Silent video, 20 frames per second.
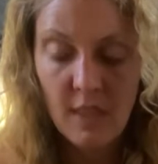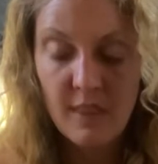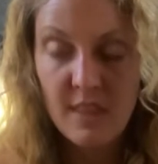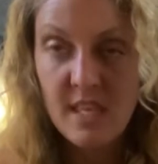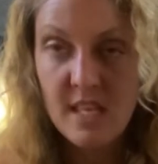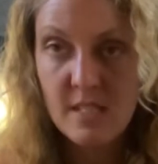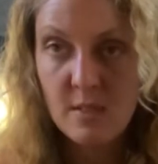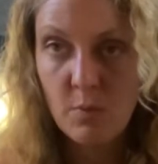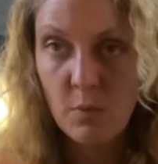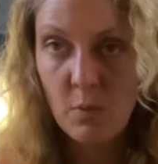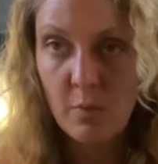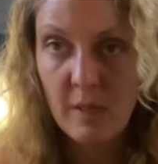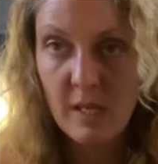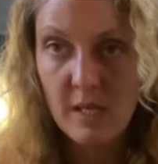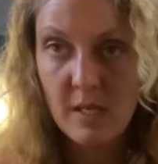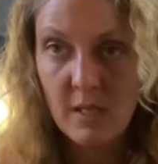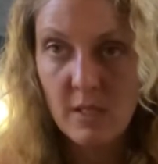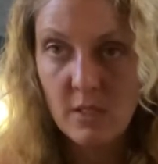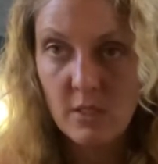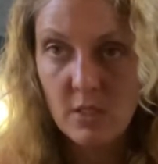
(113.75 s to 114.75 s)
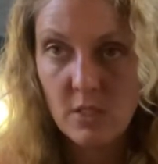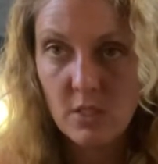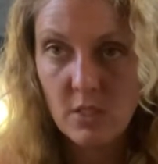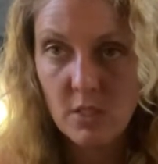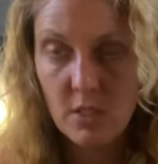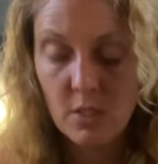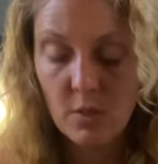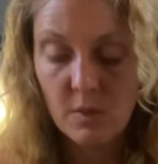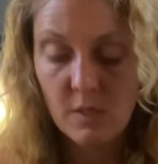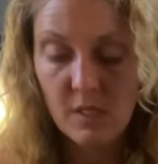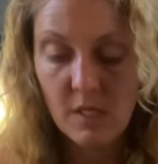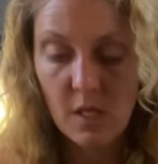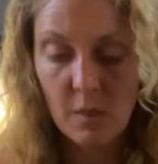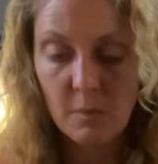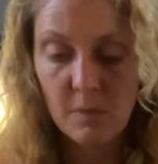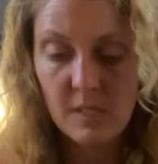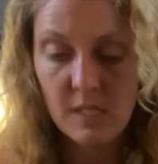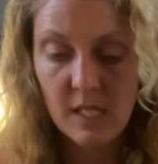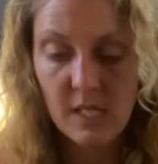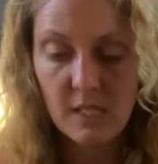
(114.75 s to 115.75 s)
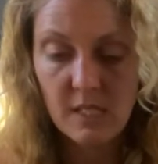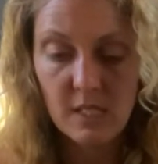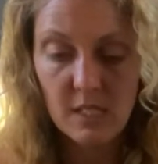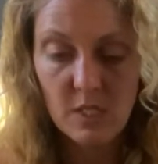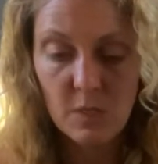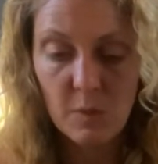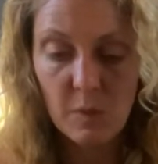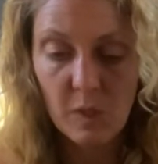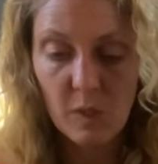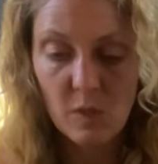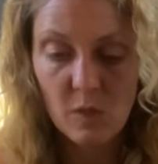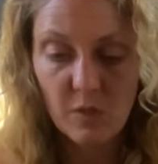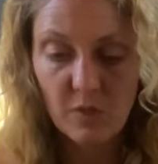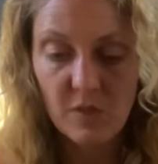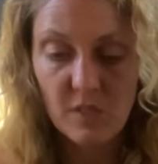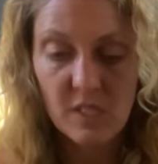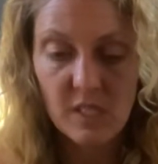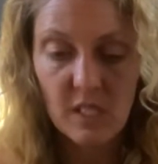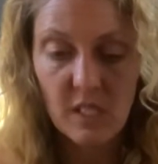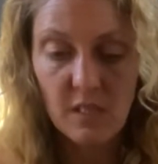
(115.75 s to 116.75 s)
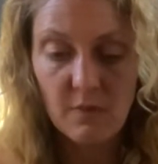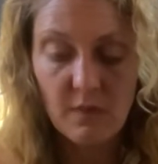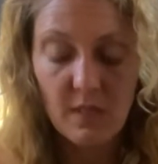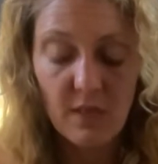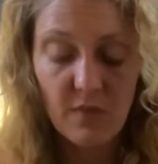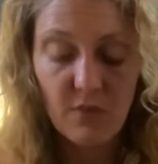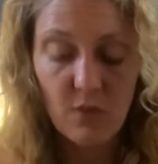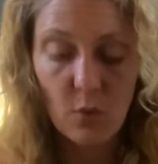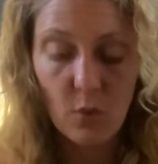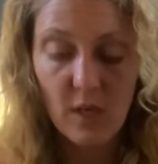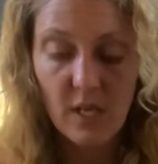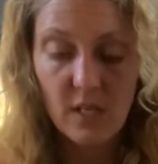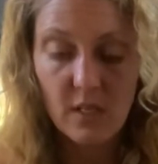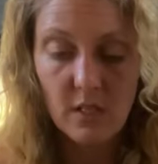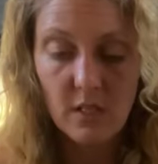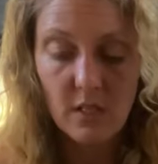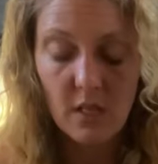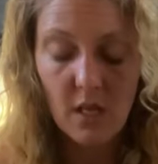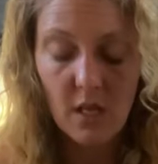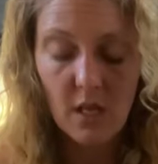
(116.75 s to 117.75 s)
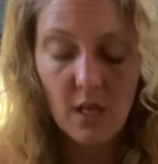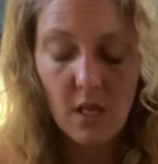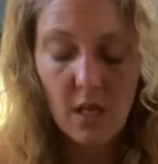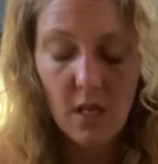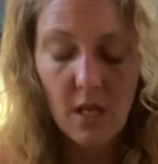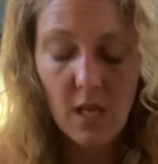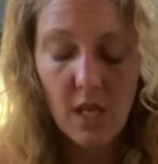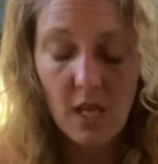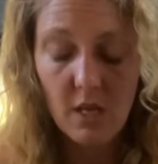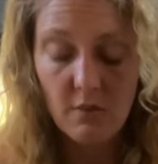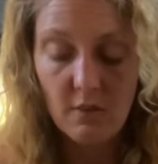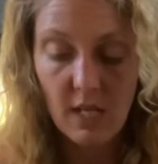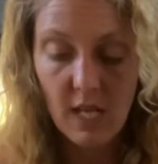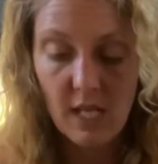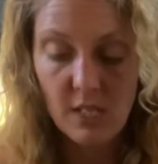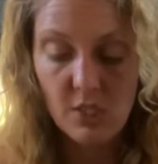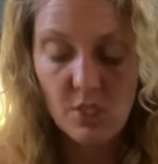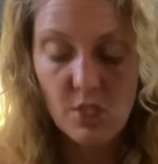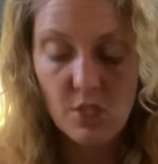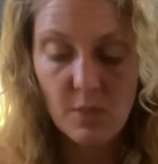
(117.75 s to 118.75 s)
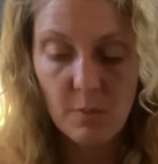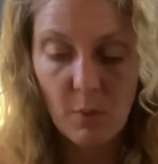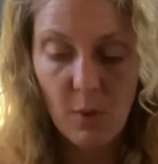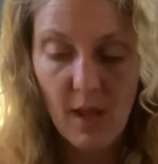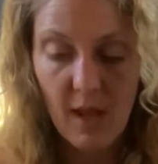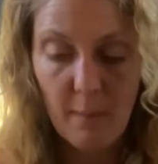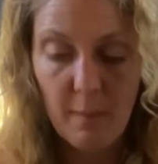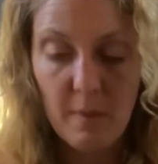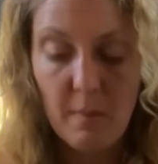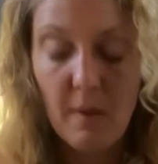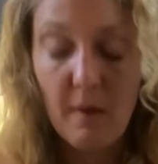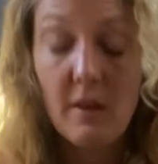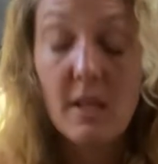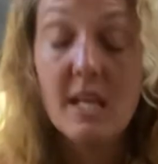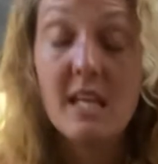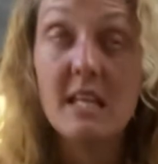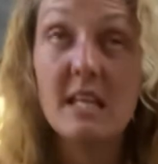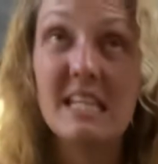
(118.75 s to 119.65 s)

this will be to a certain percentage, because obviously if you're in a relationship or happy married,